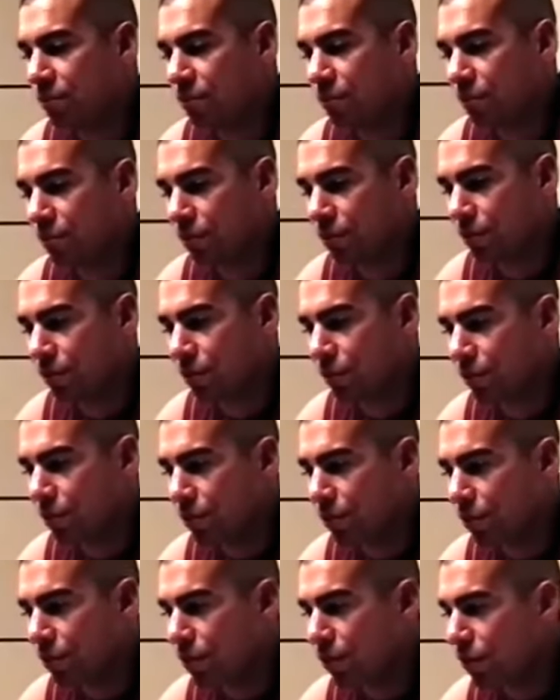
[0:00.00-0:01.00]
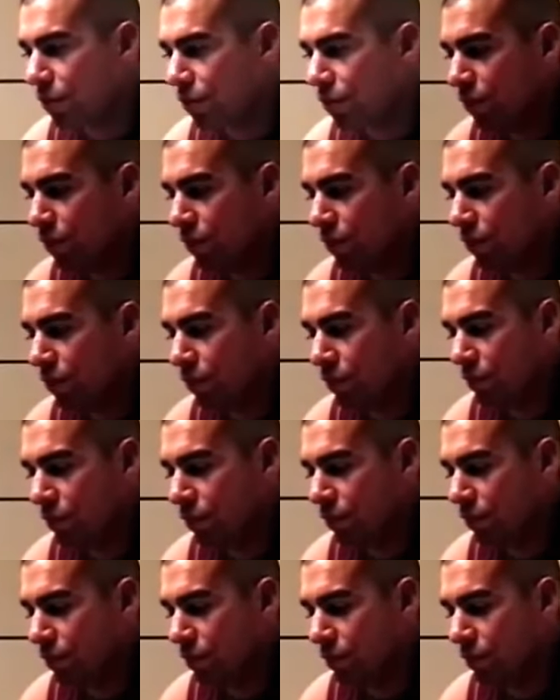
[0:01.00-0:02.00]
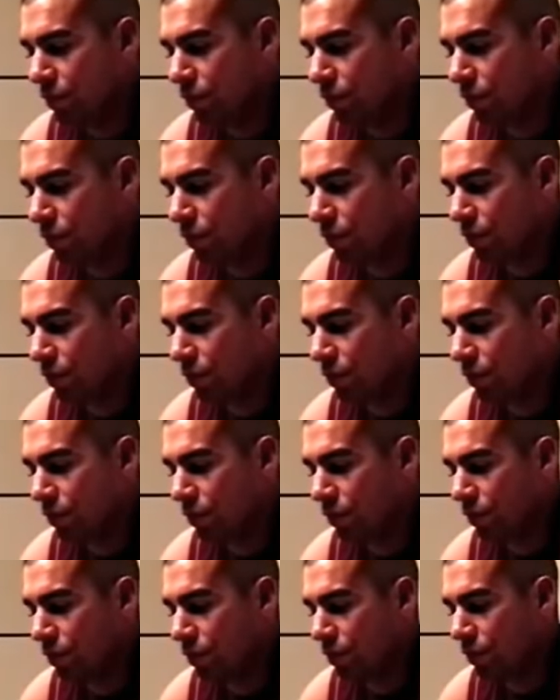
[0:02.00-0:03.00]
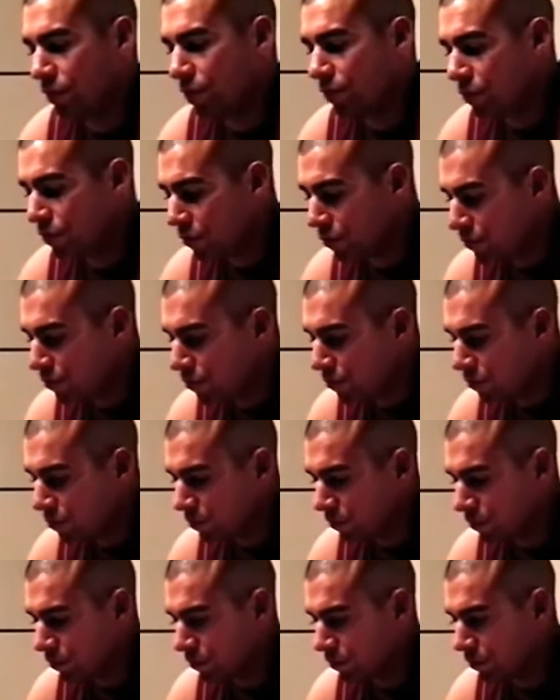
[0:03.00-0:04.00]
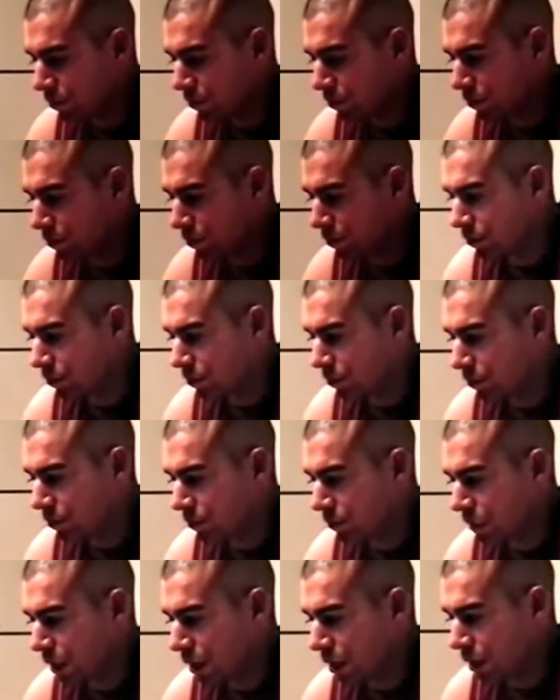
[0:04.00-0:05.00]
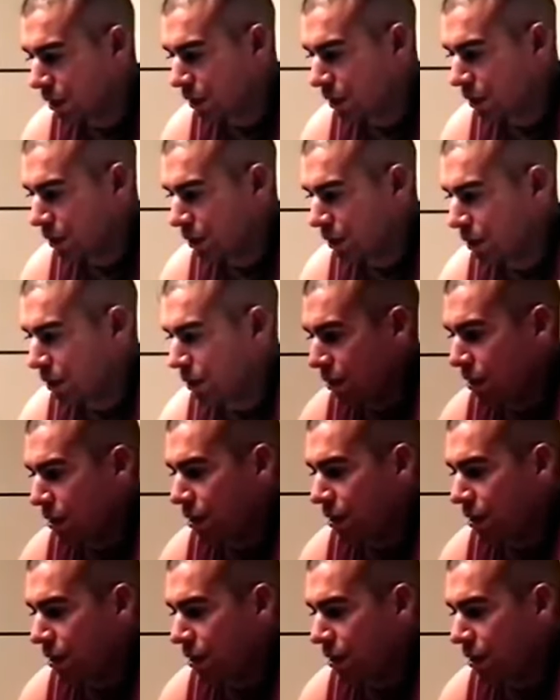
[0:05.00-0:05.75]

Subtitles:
[no speech]